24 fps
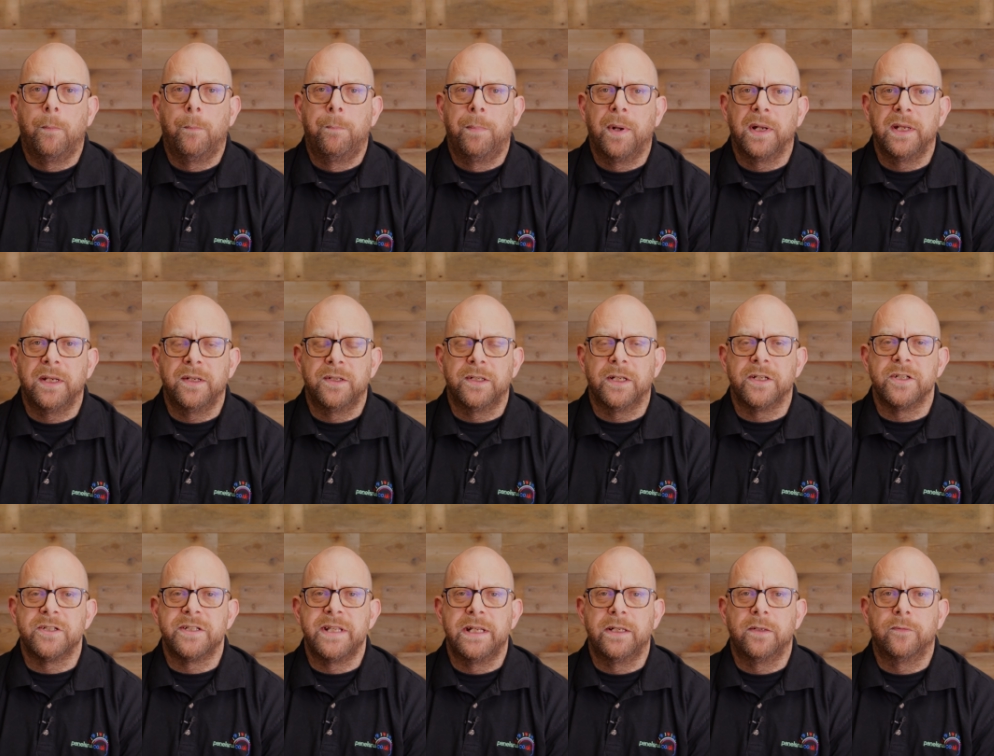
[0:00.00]
but it
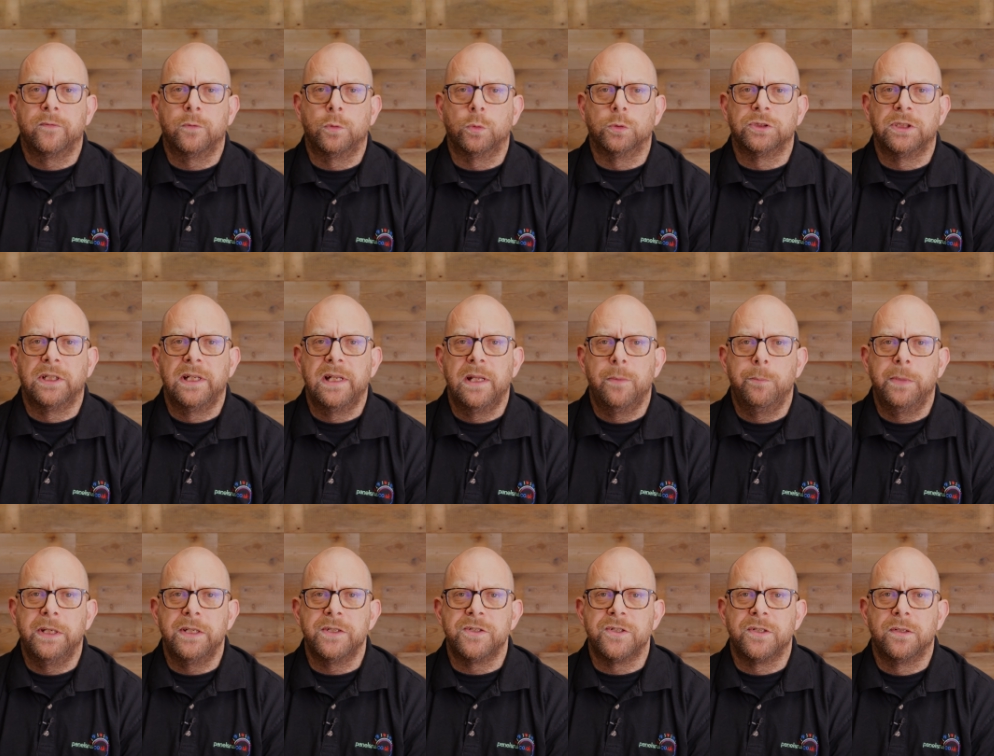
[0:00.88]
does then of course
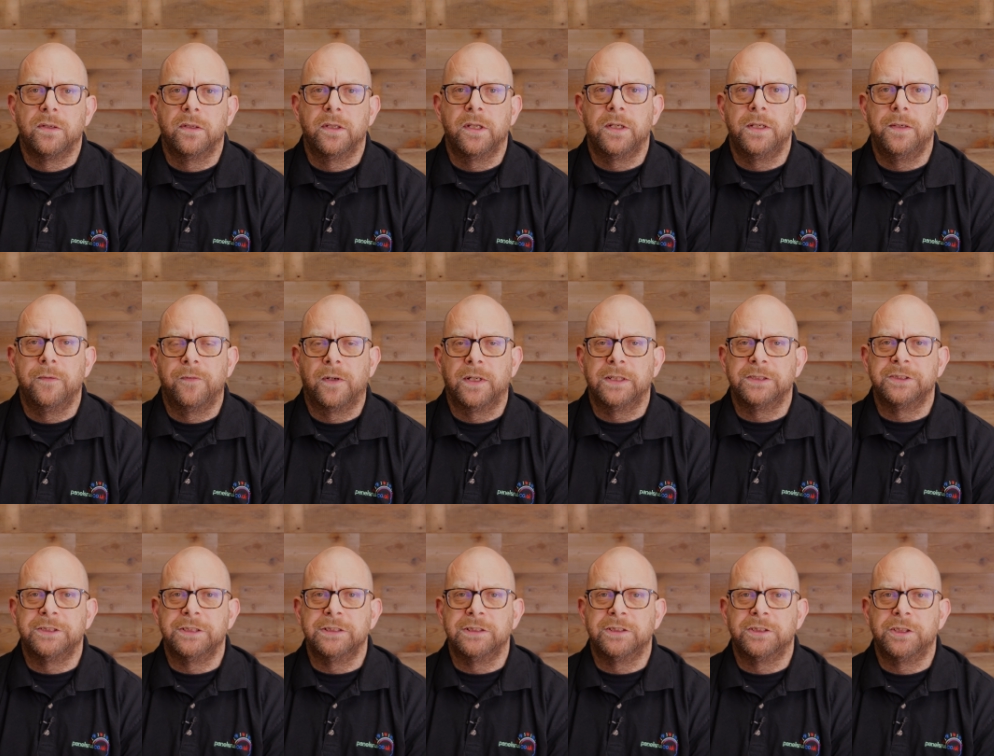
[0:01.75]
limit the
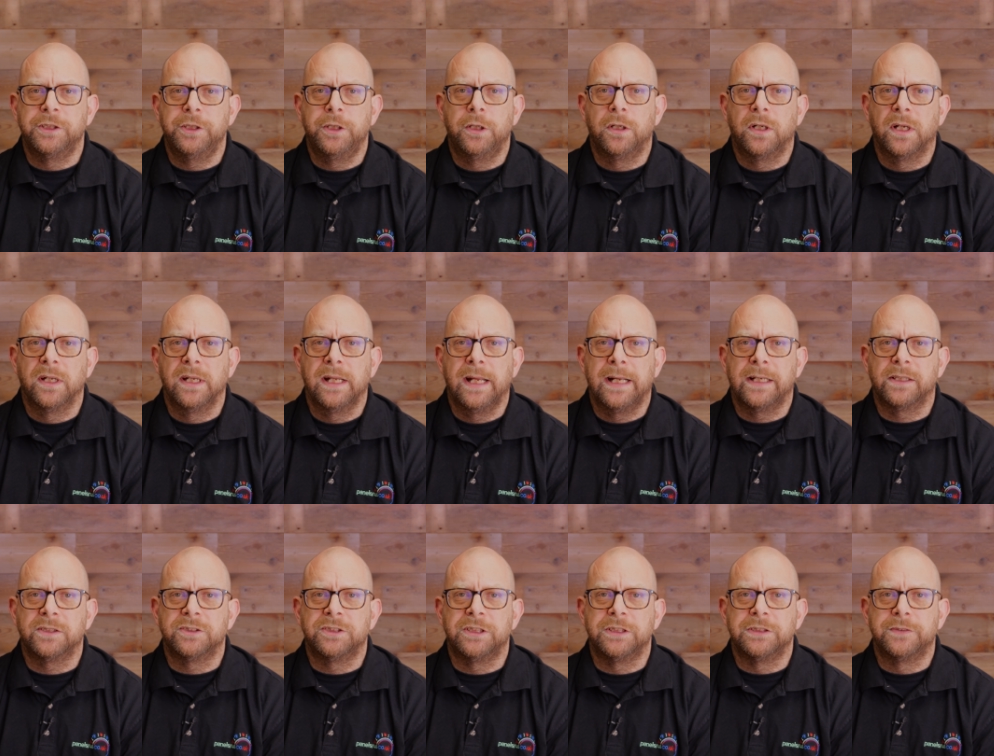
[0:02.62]
devices that you can
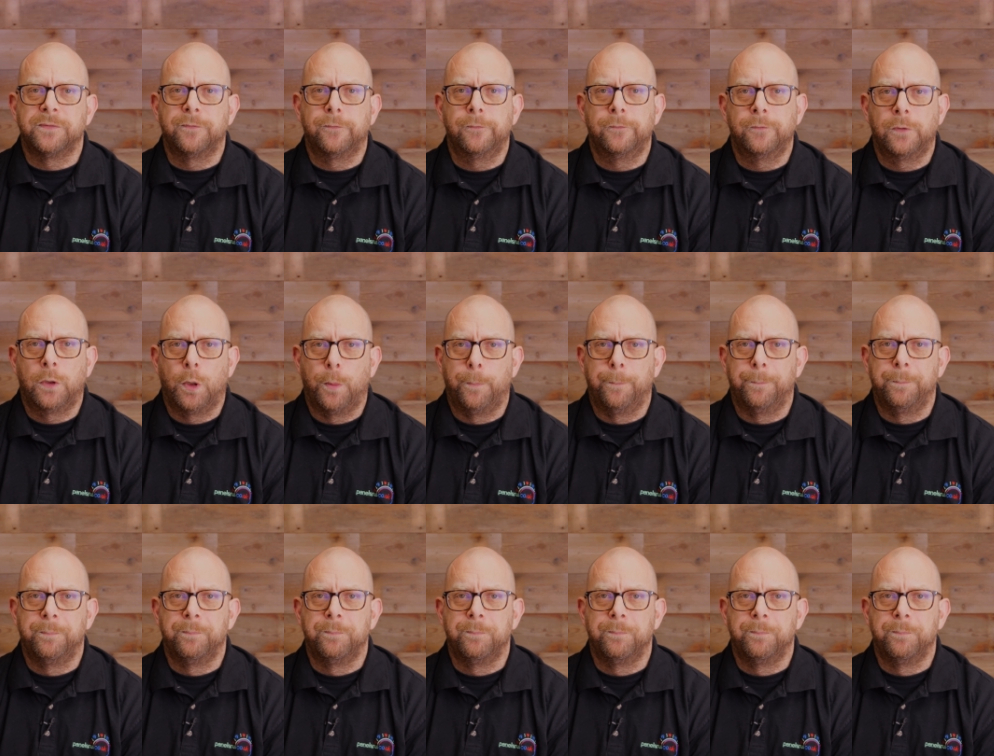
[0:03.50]
access from.